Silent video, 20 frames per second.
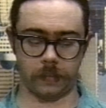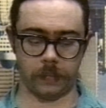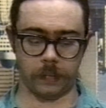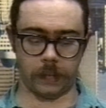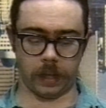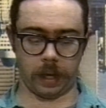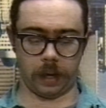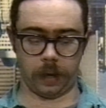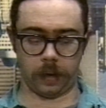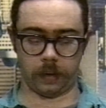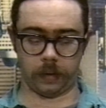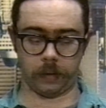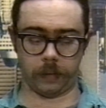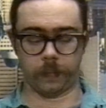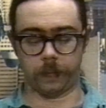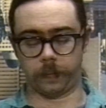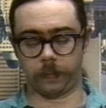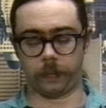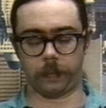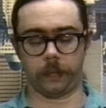
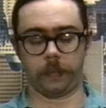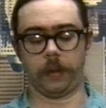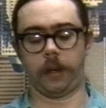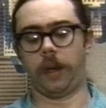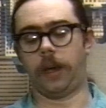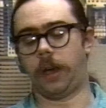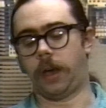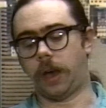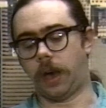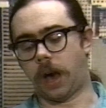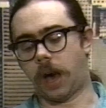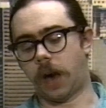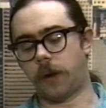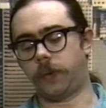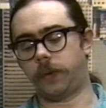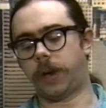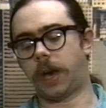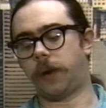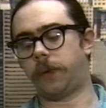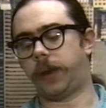And I
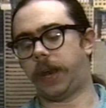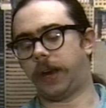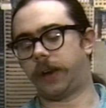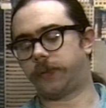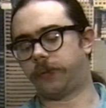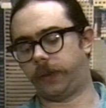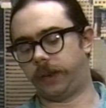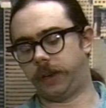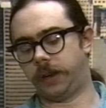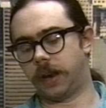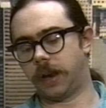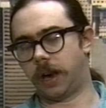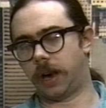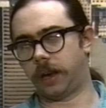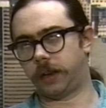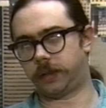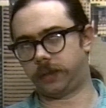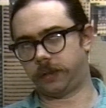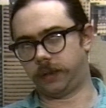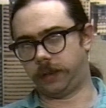would actually
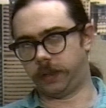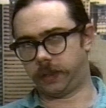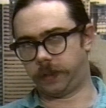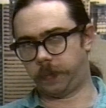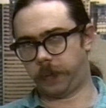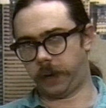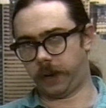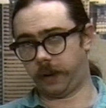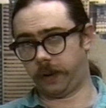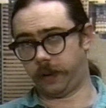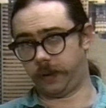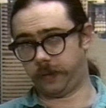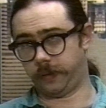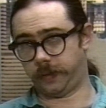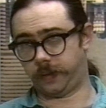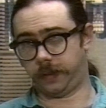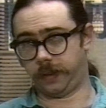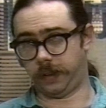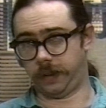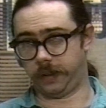not
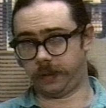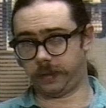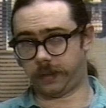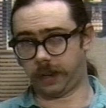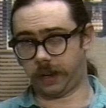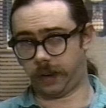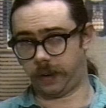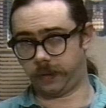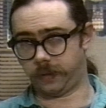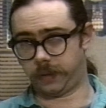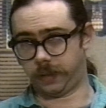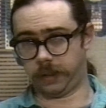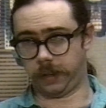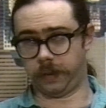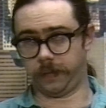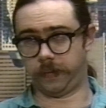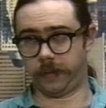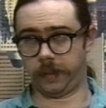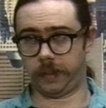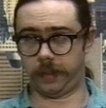disparage the entirety
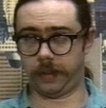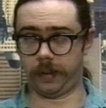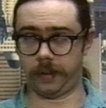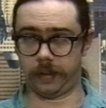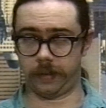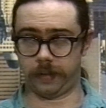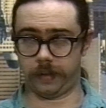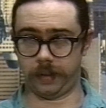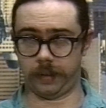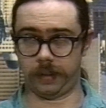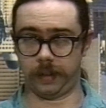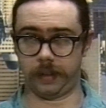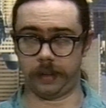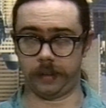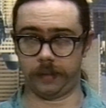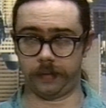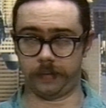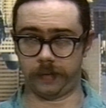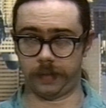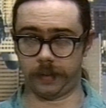of the theory
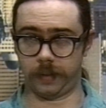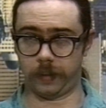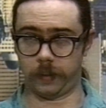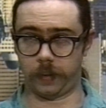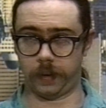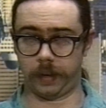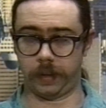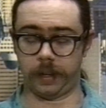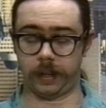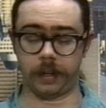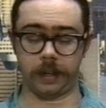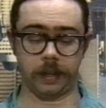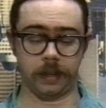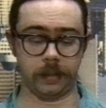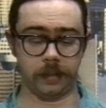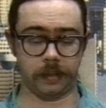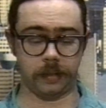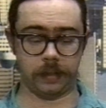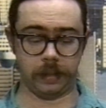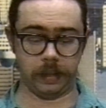of
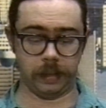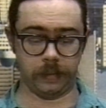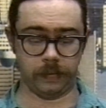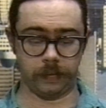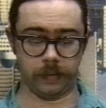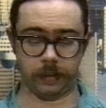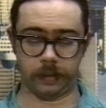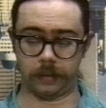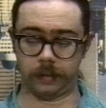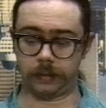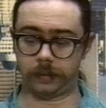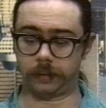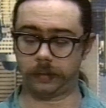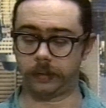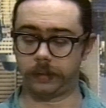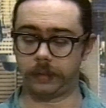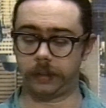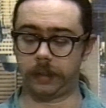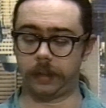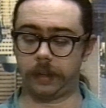organized evil
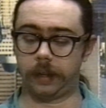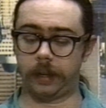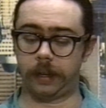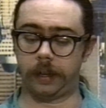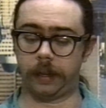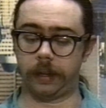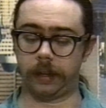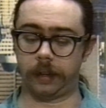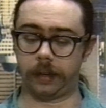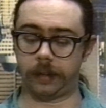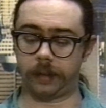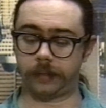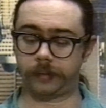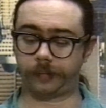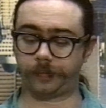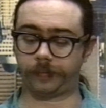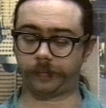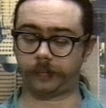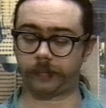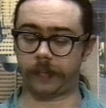
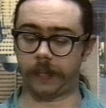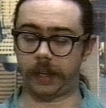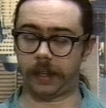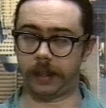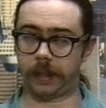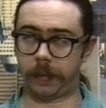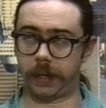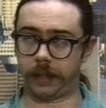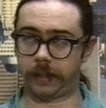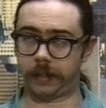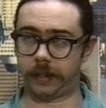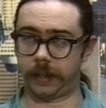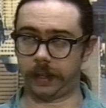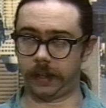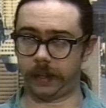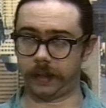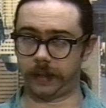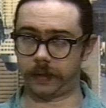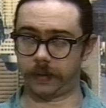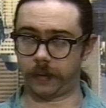in the big
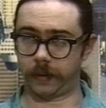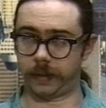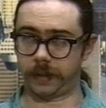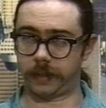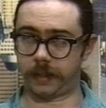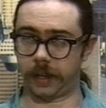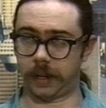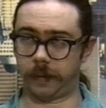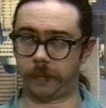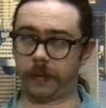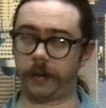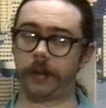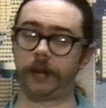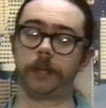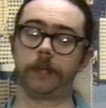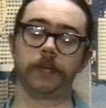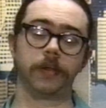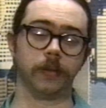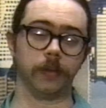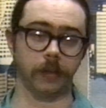cities or the
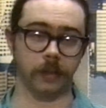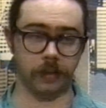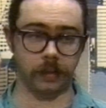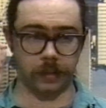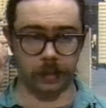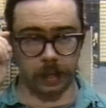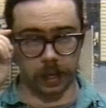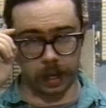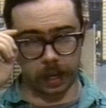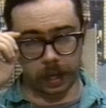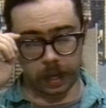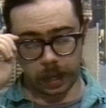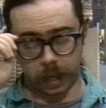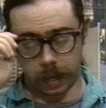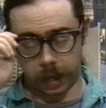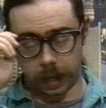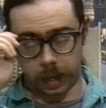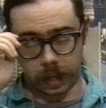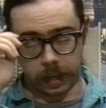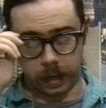suburbs, or,
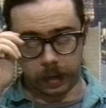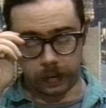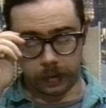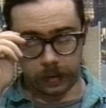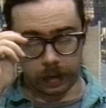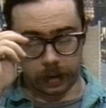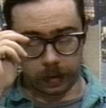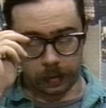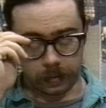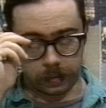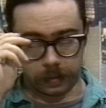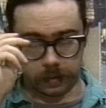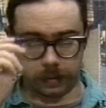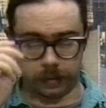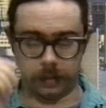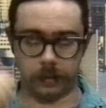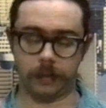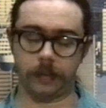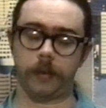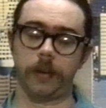you know,
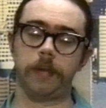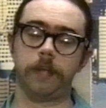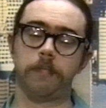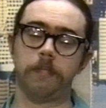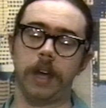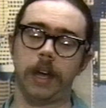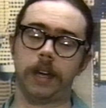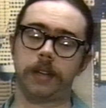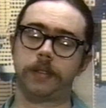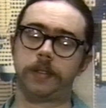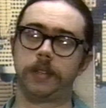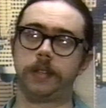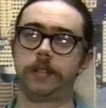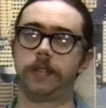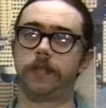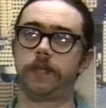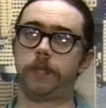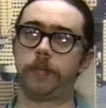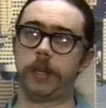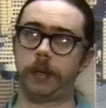great masses
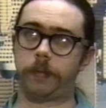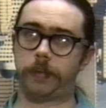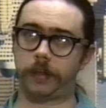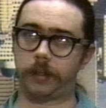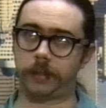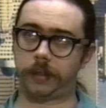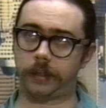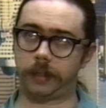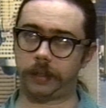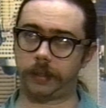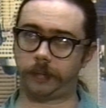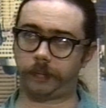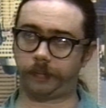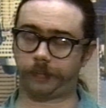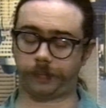of people